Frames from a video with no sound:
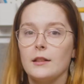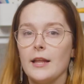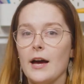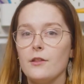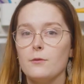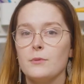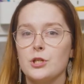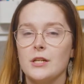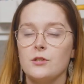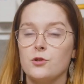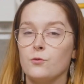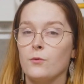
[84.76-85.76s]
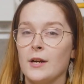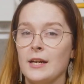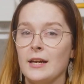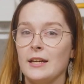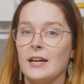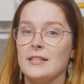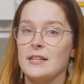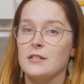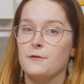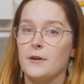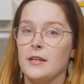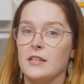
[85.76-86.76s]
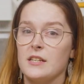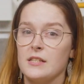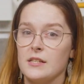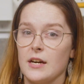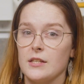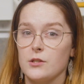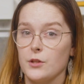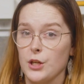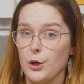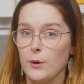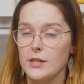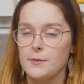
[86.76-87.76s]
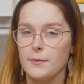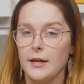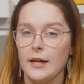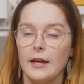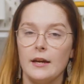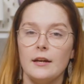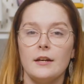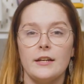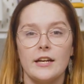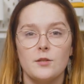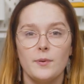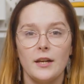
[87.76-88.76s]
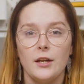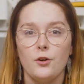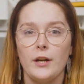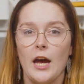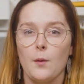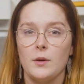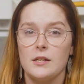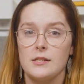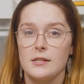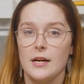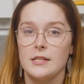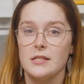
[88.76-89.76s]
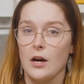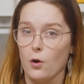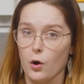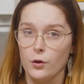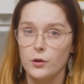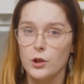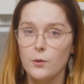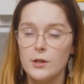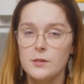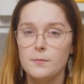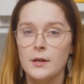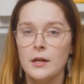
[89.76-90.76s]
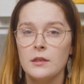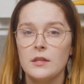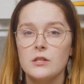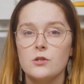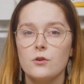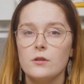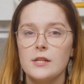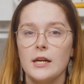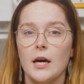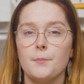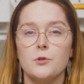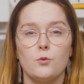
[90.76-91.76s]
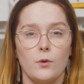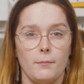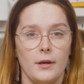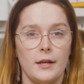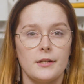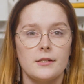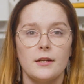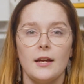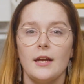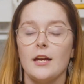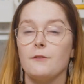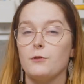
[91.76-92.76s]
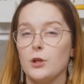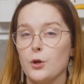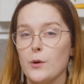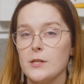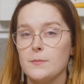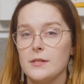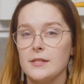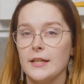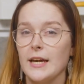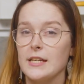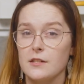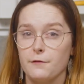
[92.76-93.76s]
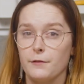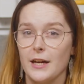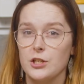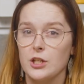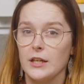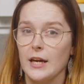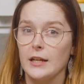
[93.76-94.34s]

allow the machine to read and identify the designs on the USB. Now, depending on how many designs are on the USB, this could take up to a minute. If the USB stick has a flashing